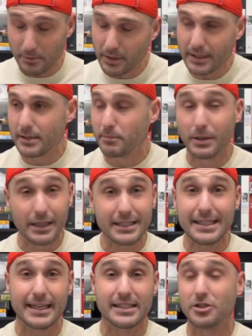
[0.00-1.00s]

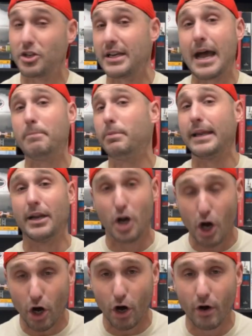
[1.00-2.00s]
Puglisi essentially not played at
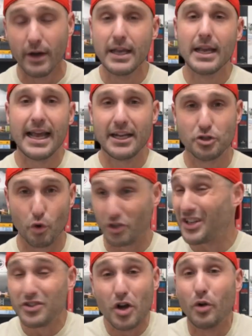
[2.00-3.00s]
all at
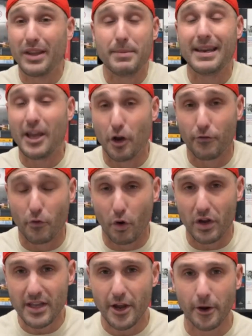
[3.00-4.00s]
Georgia. He's only been here for
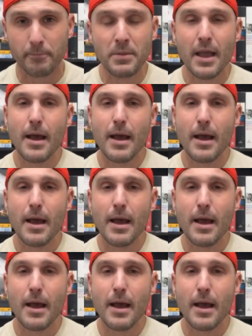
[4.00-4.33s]
a year,